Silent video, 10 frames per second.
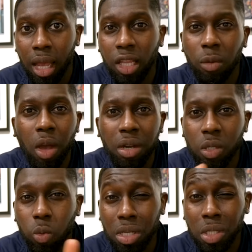And to be
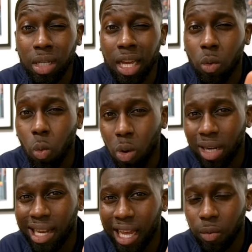honest, once you learn
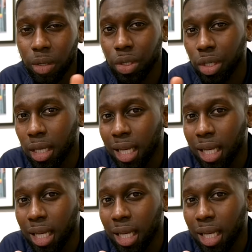one language,